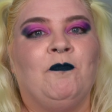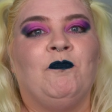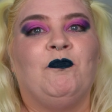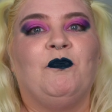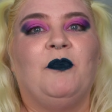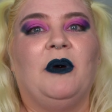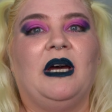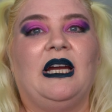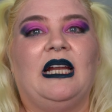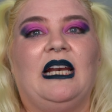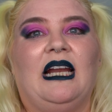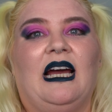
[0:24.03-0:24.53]

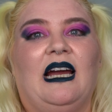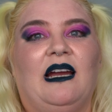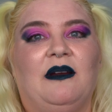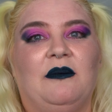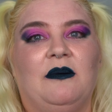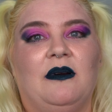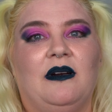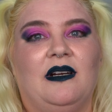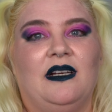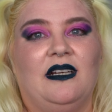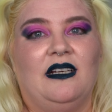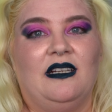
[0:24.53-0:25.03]
But I
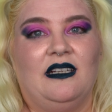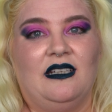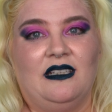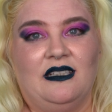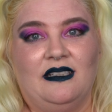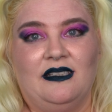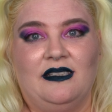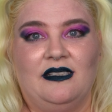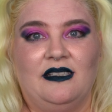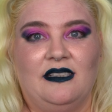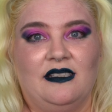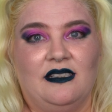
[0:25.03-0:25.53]

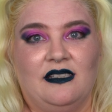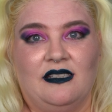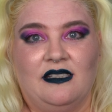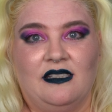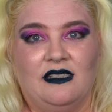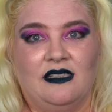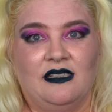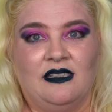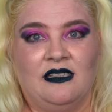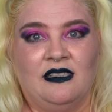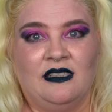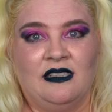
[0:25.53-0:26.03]
was
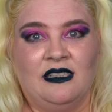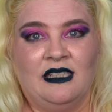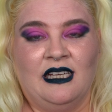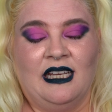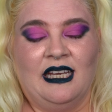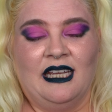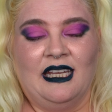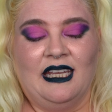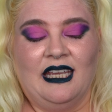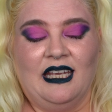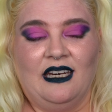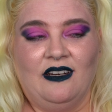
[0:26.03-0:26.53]

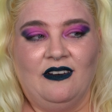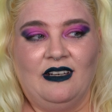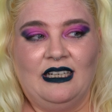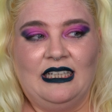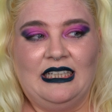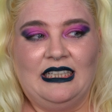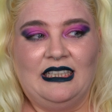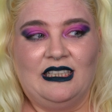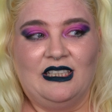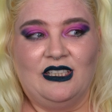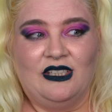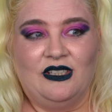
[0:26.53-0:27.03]
getting
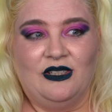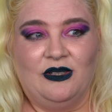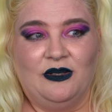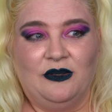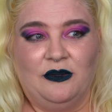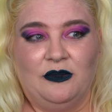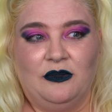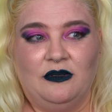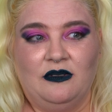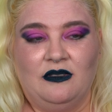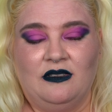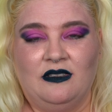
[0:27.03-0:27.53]
ready
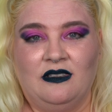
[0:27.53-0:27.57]
to,